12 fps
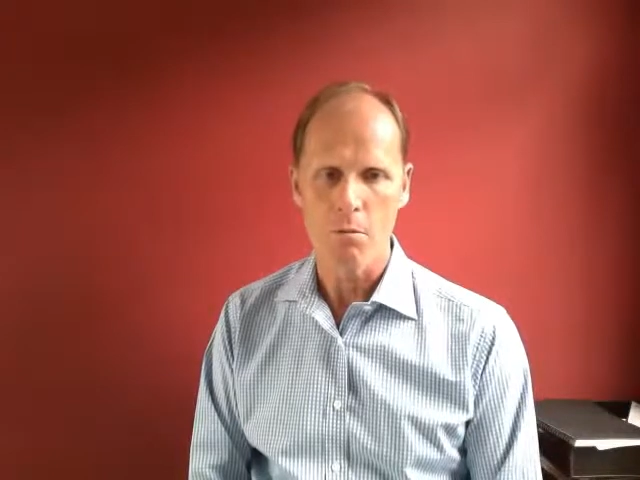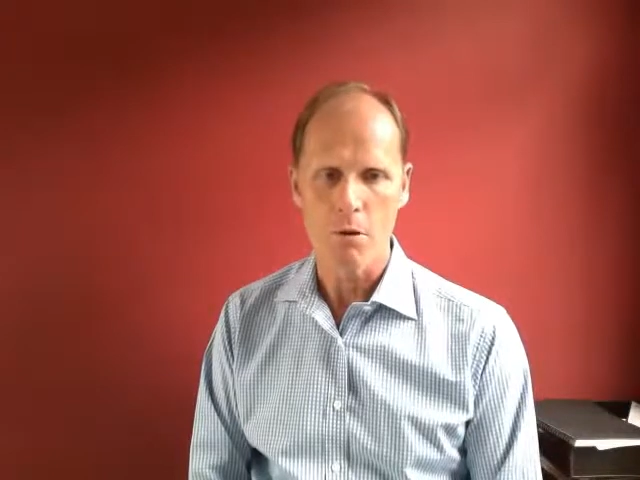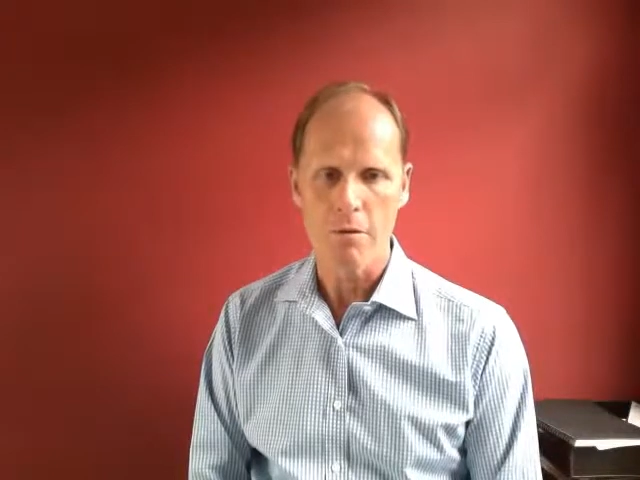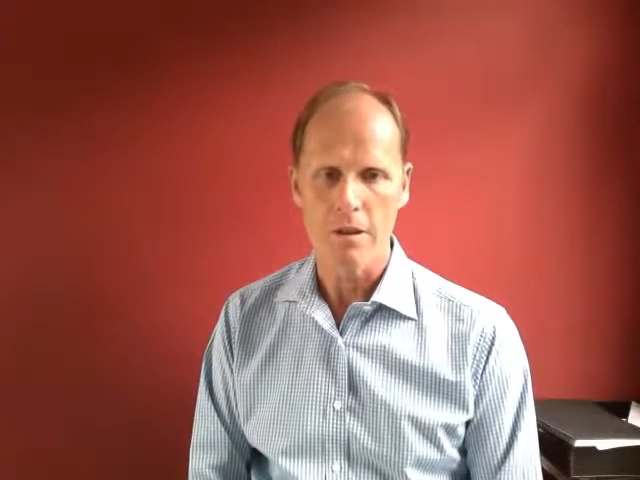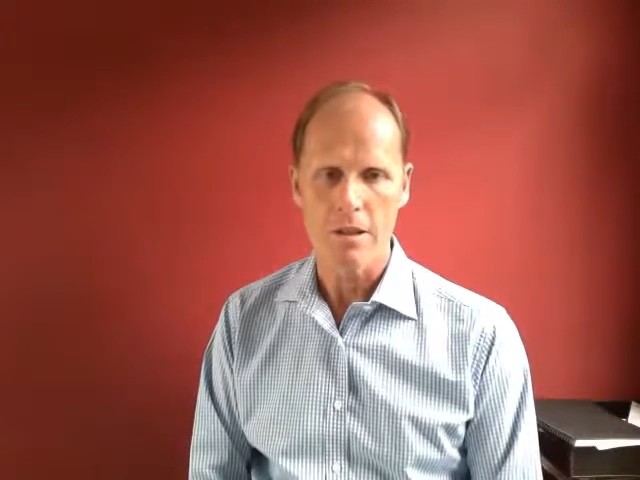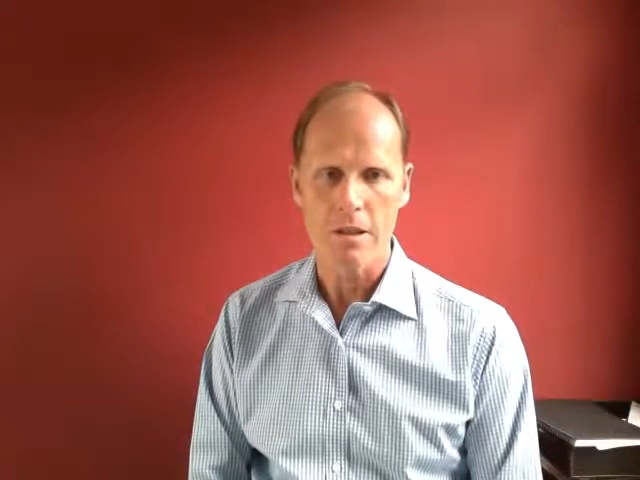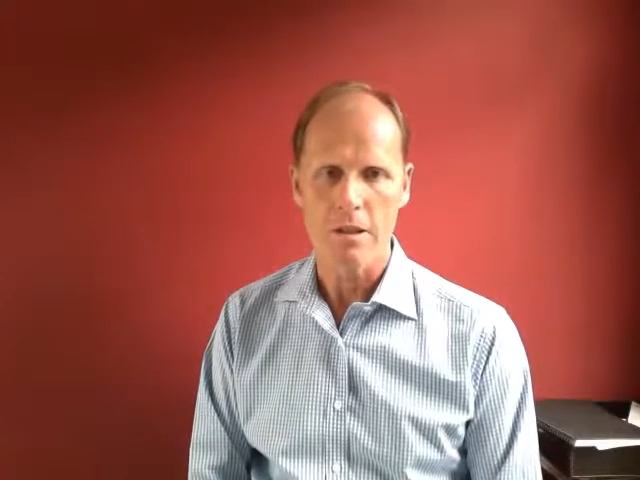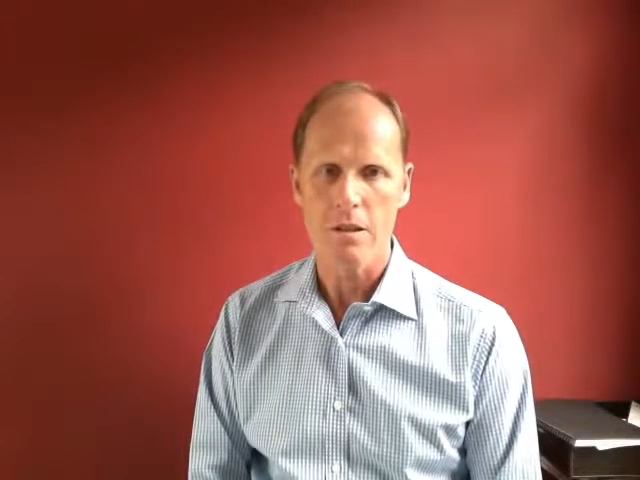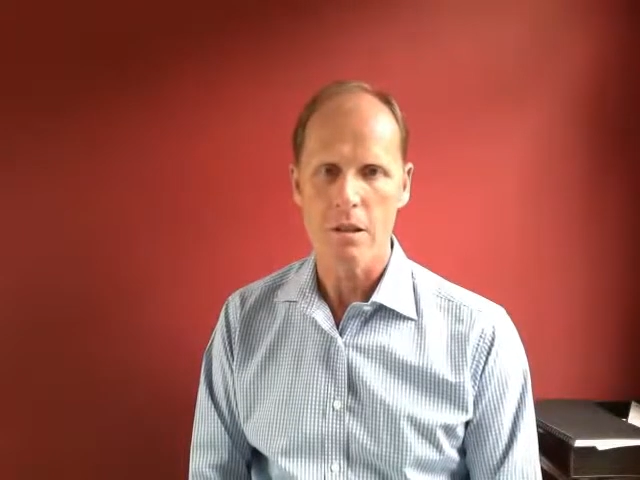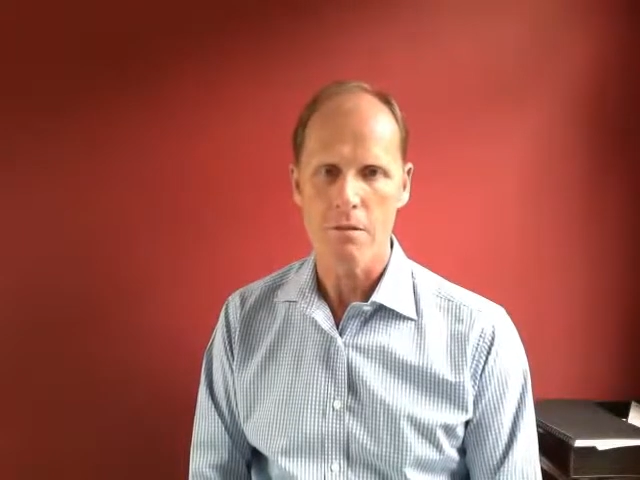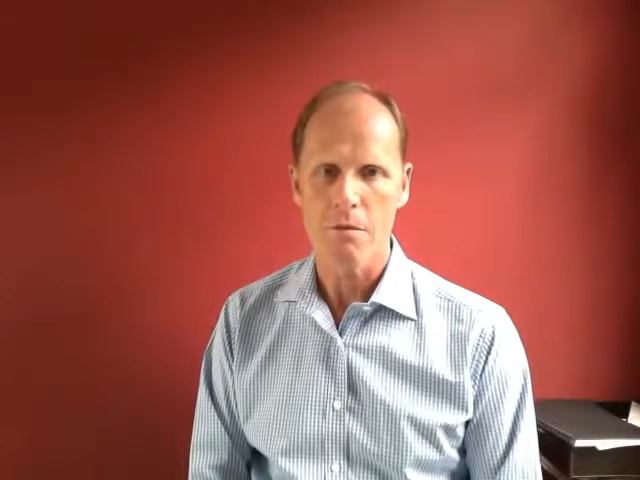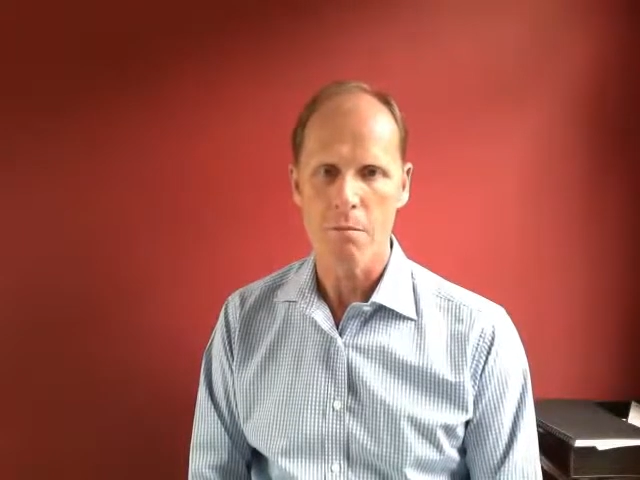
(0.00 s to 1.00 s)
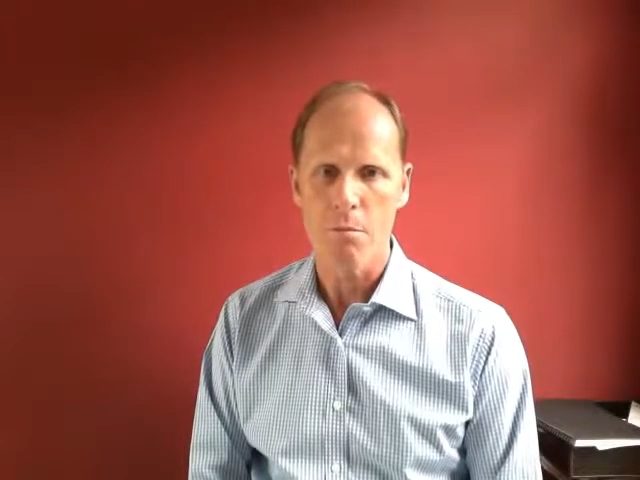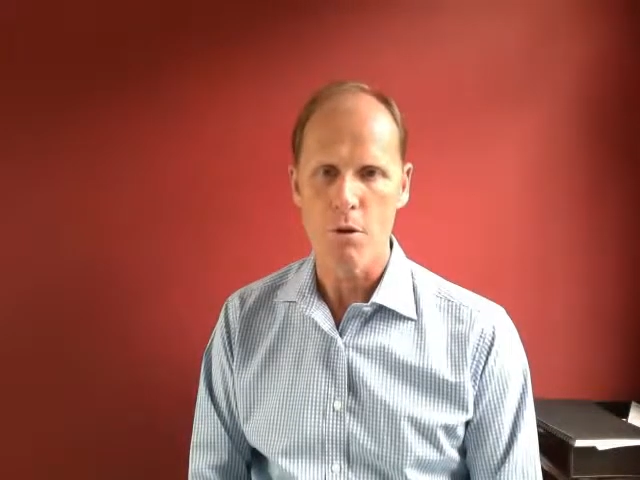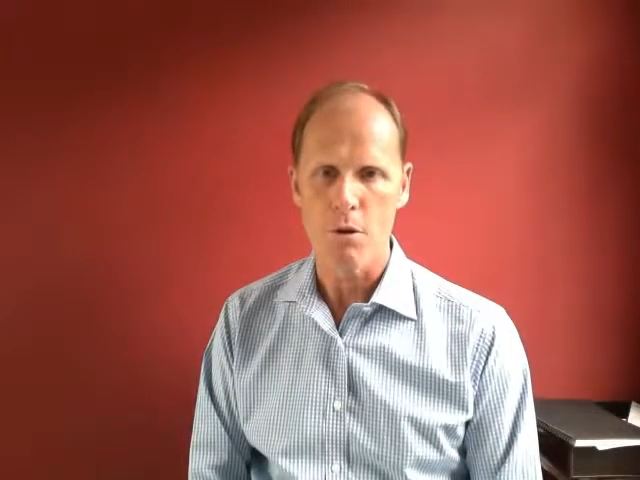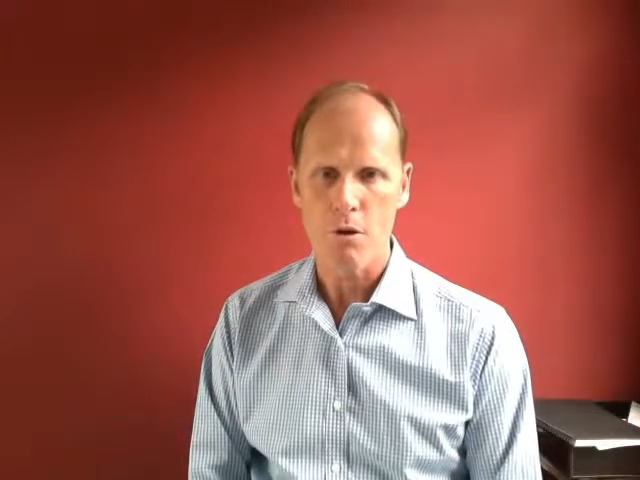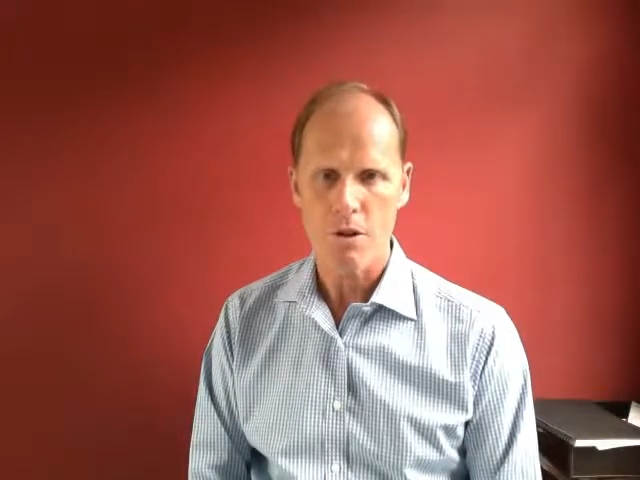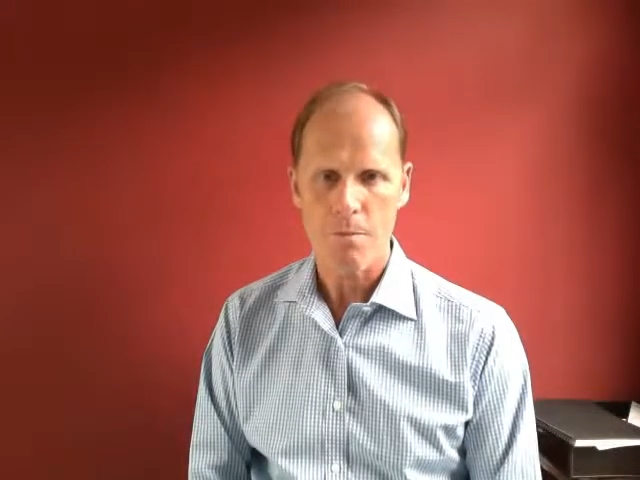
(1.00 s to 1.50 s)
movies and from
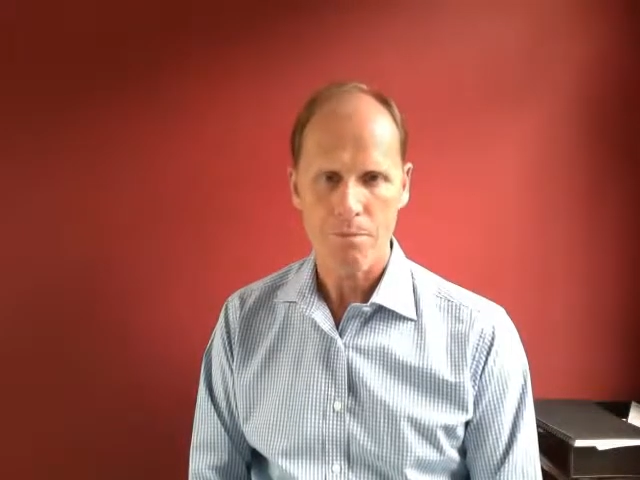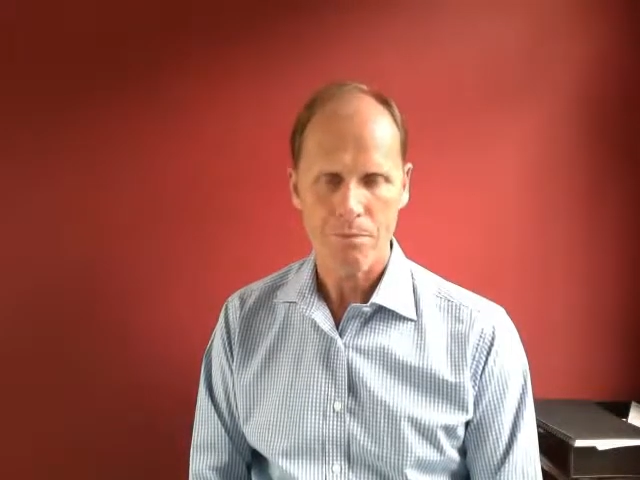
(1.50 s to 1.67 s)
books.